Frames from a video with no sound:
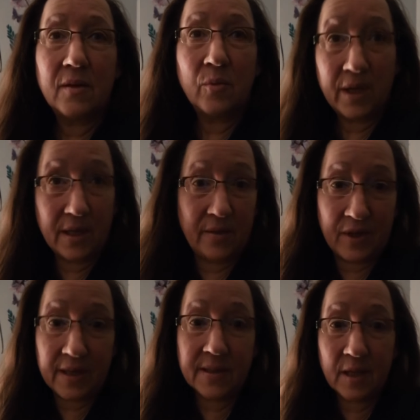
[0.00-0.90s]
when it,
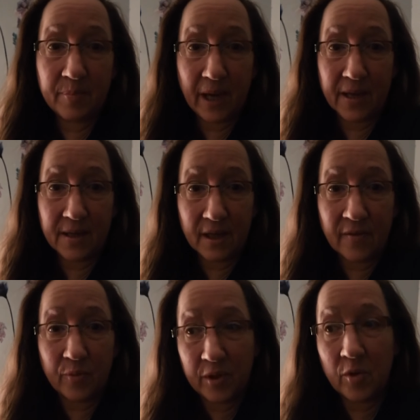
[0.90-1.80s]
things get bad
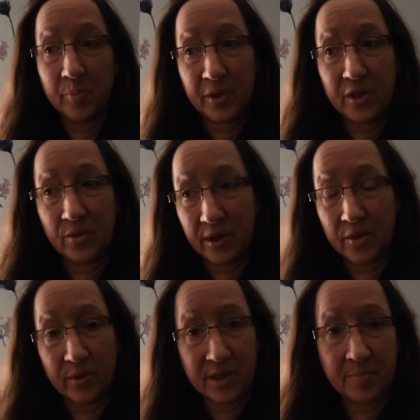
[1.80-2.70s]
enough, we will put you on
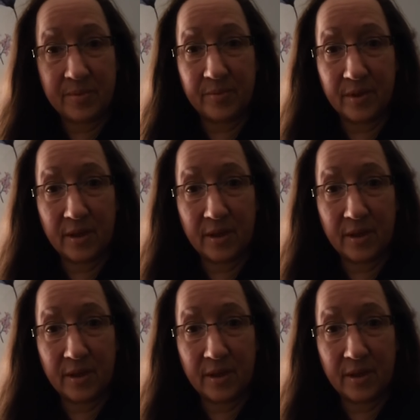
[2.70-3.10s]
a, resp-